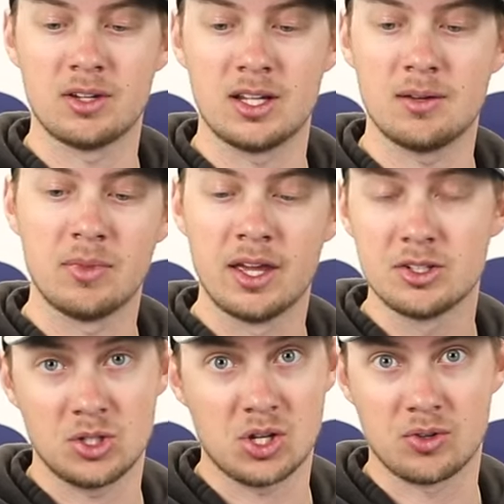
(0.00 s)
to eat.
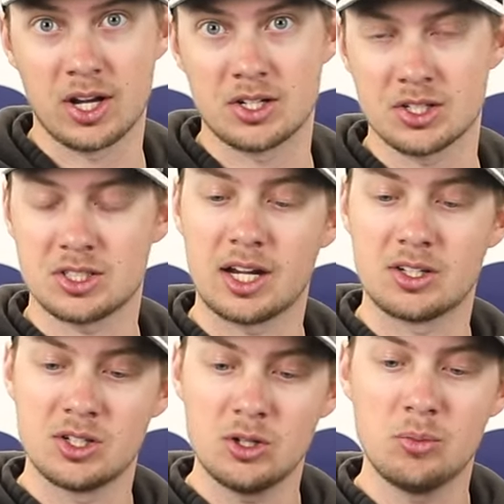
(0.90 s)
So you can rig it just like a
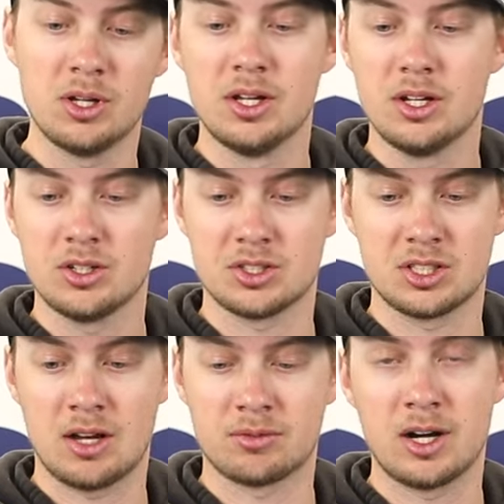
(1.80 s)
tube, just
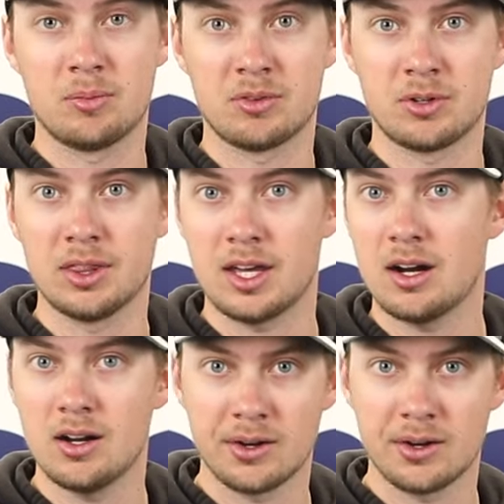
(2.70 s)
stuff right up the front there.